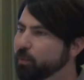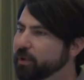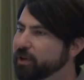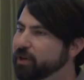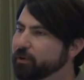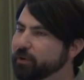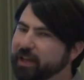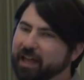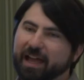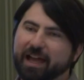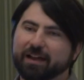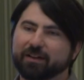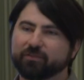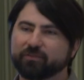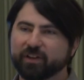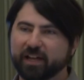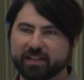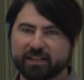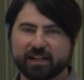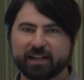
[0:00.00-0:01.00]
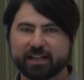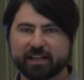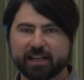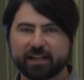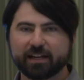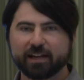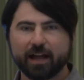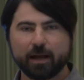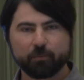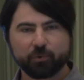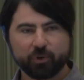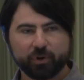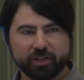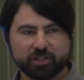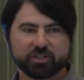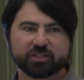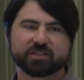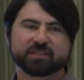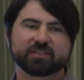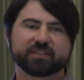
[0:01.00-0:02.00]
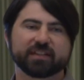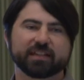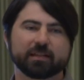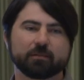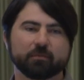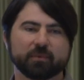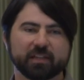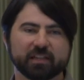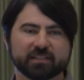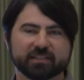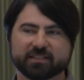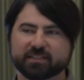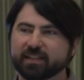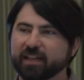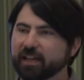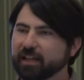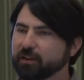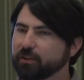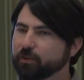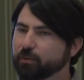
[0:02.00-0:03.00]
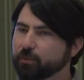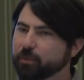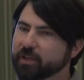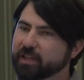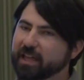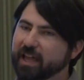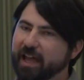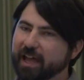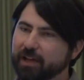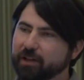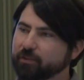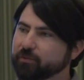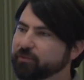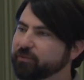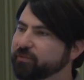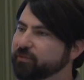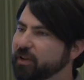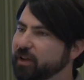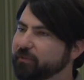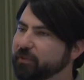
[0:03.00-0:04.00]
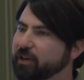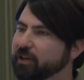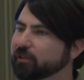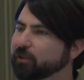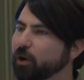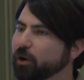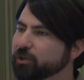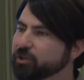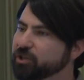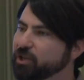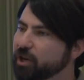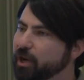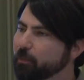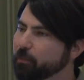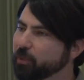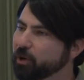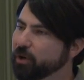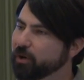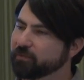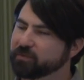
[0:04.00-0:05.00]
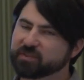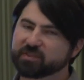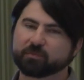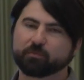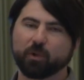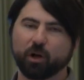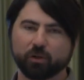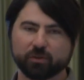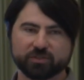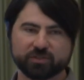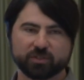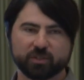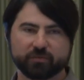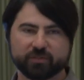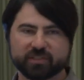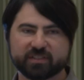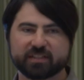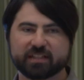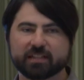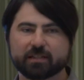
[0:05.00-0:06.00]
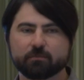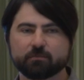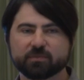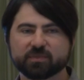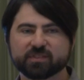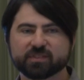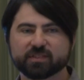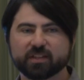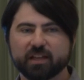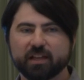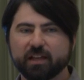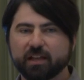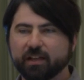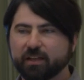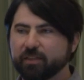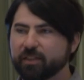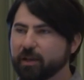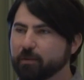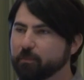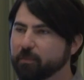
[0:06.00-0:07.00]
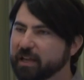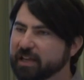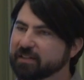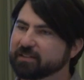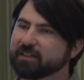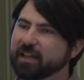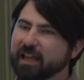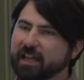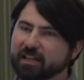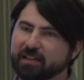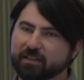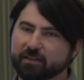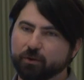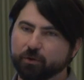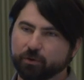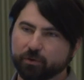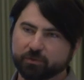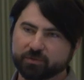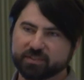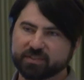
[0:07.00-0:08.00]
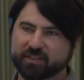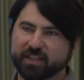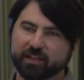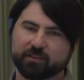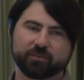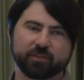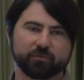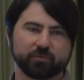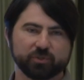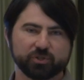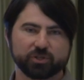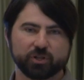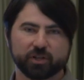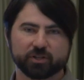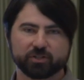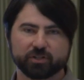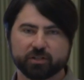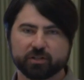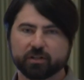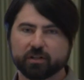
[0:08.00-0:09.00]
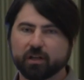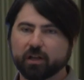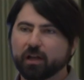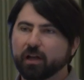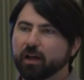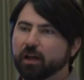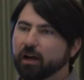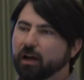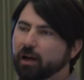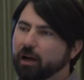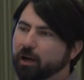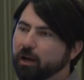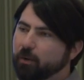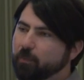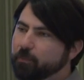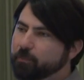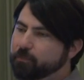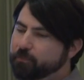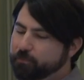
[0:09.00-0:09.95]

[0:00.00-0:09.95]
we don't have a dedicated operations team. Instead, we have a very large number of small service teams that maintain their own set of infrastructure. Um,